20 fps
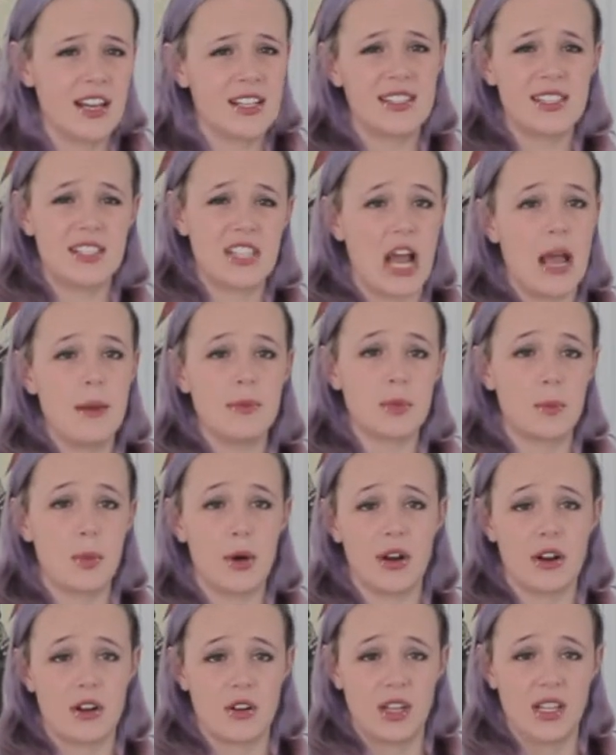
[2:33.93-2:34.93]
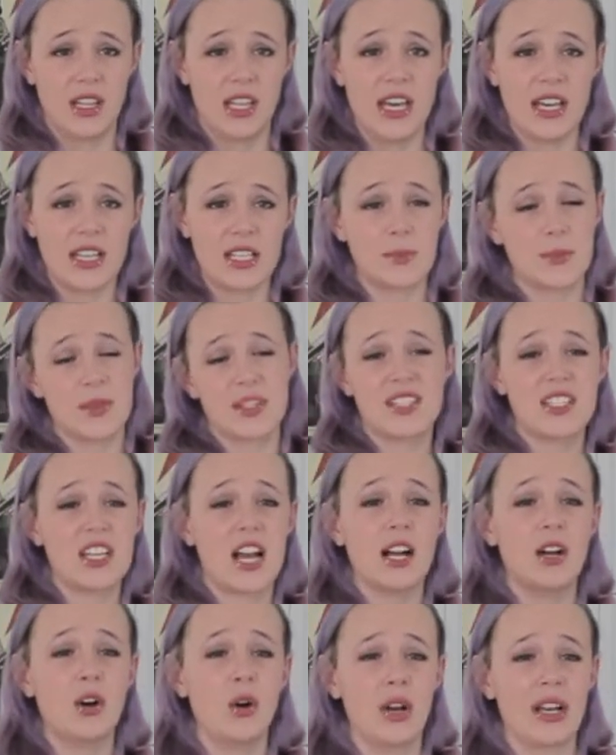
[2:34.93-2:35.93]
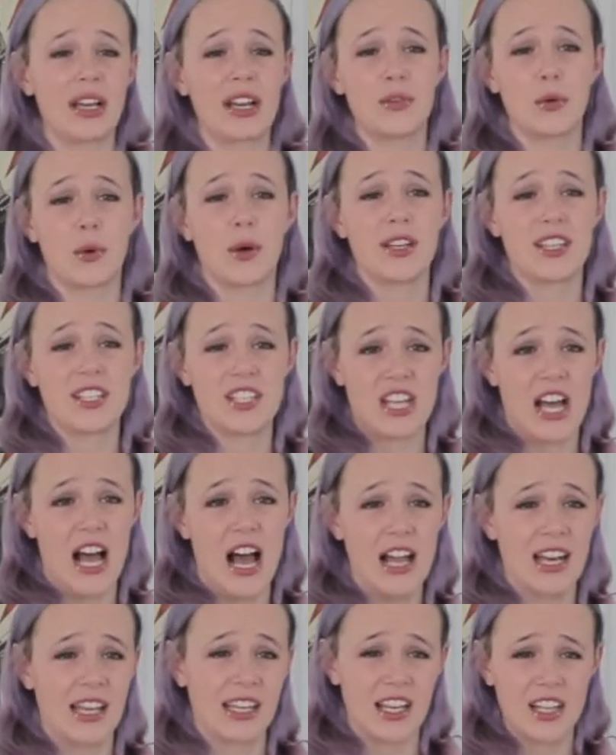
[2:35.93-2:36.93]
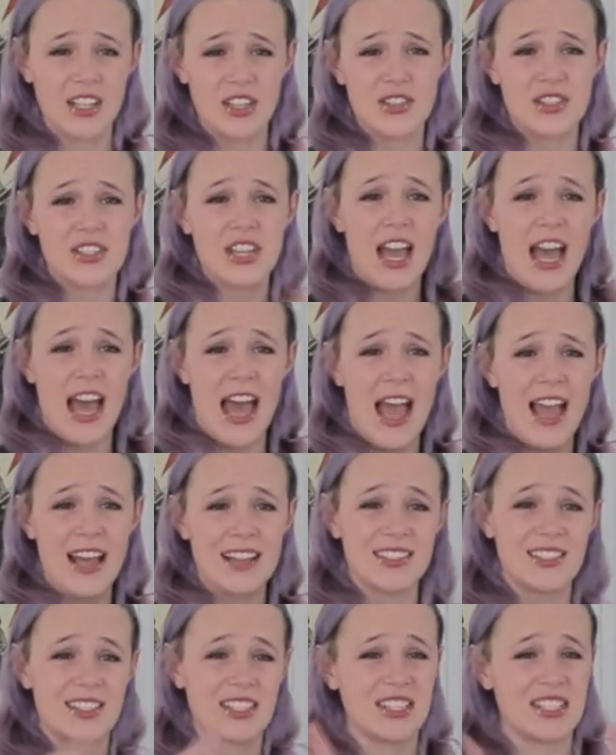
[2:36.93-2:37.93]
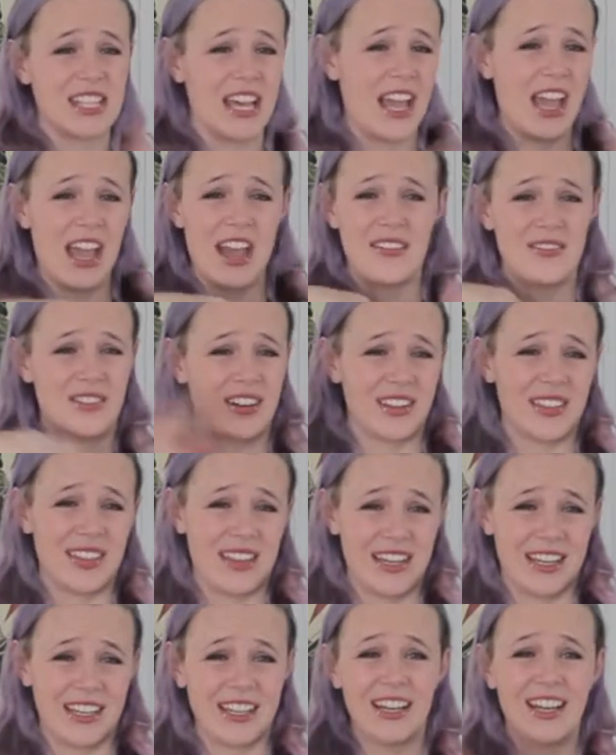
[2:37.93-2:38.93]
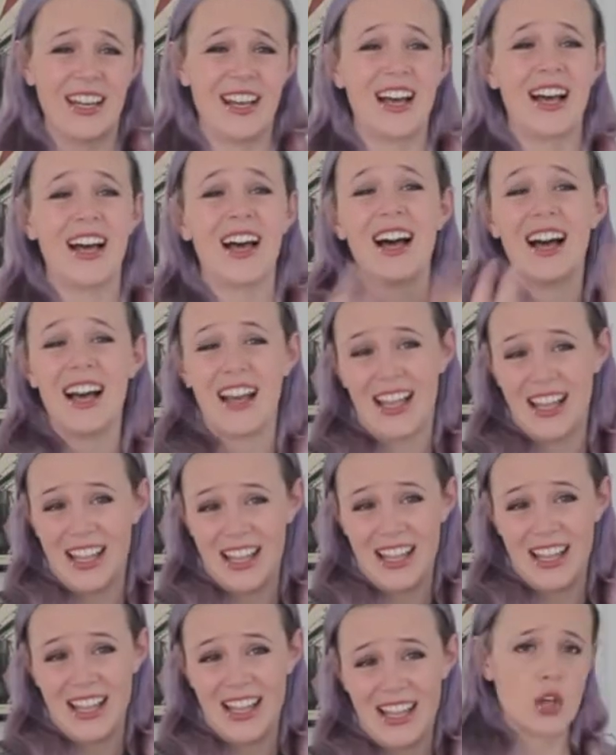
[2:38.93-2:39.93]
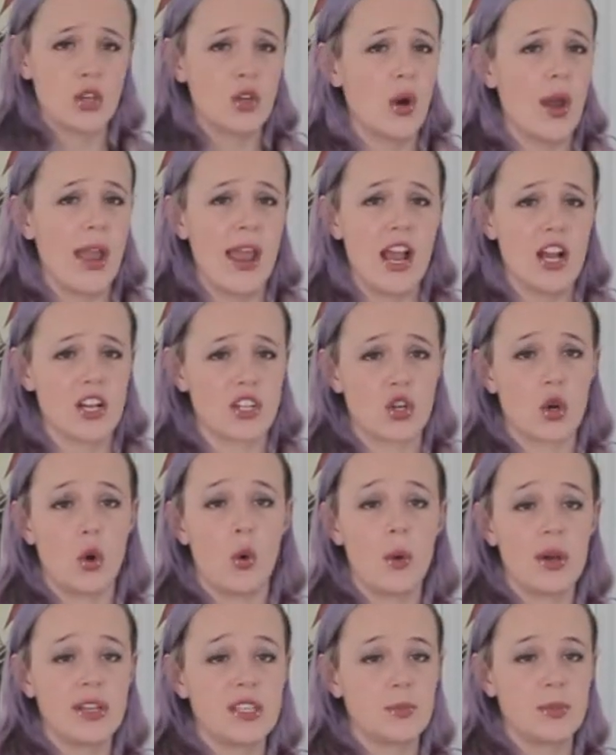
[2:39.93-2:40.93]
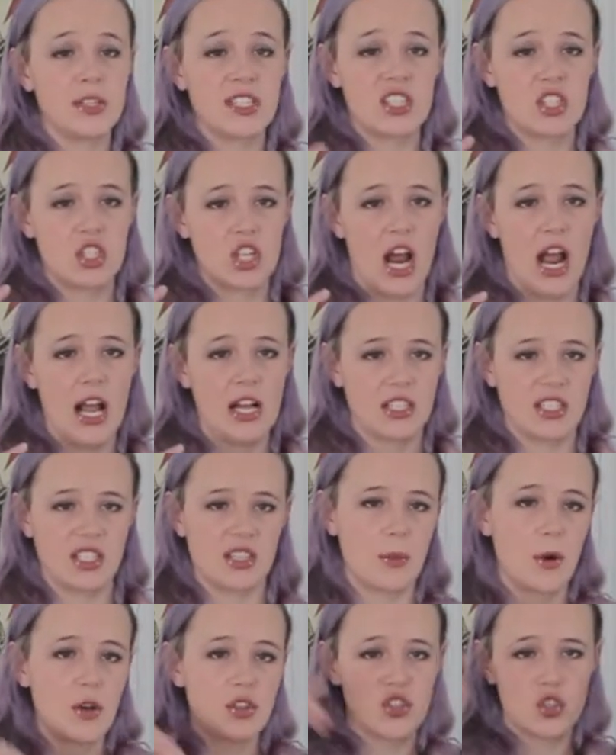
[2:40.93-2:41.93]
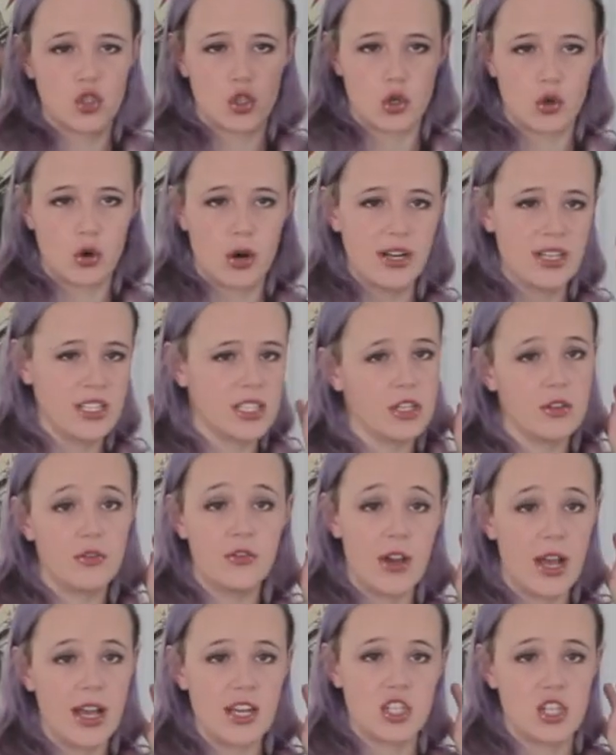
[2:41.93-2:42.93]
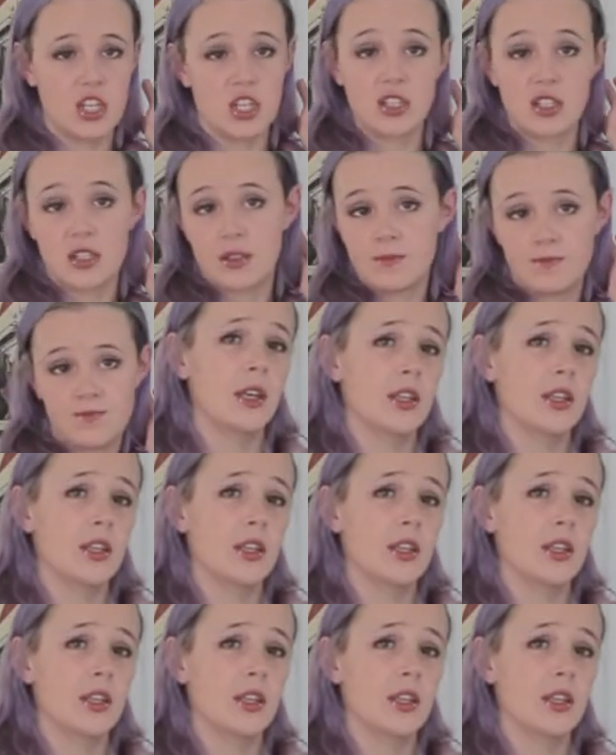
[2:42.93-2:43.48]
It's time to put on a lisp and start calling everyone darling and use your hands to say everything. Your hair should always be styled in the most trendy fashion.